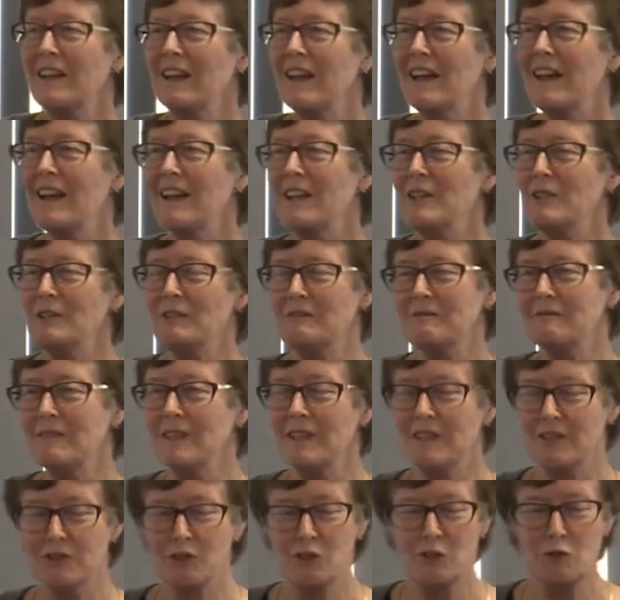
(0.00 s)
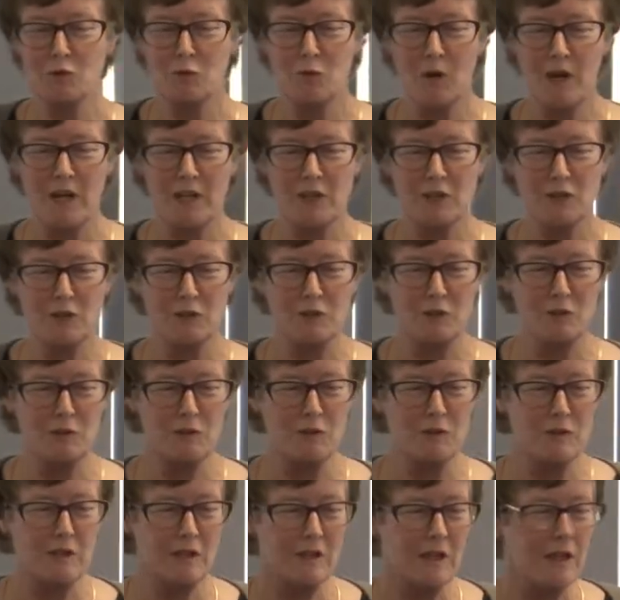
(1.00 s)
And it's a good way to
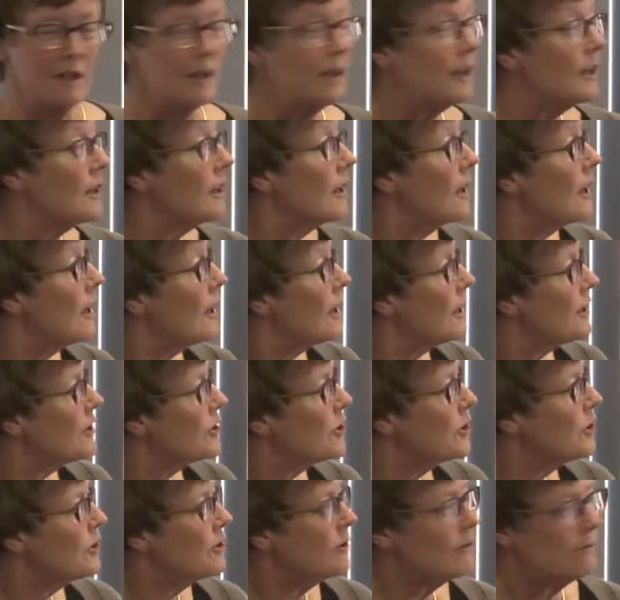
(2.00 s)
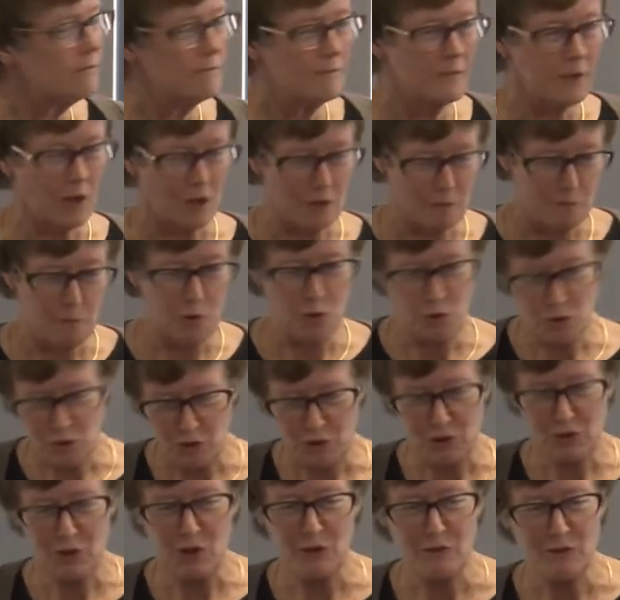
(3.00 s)
uh, to kind of push
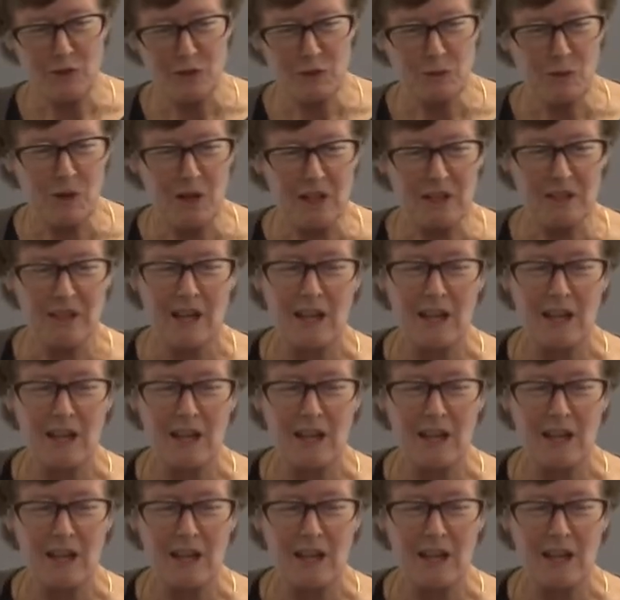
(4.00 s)
yourself as well.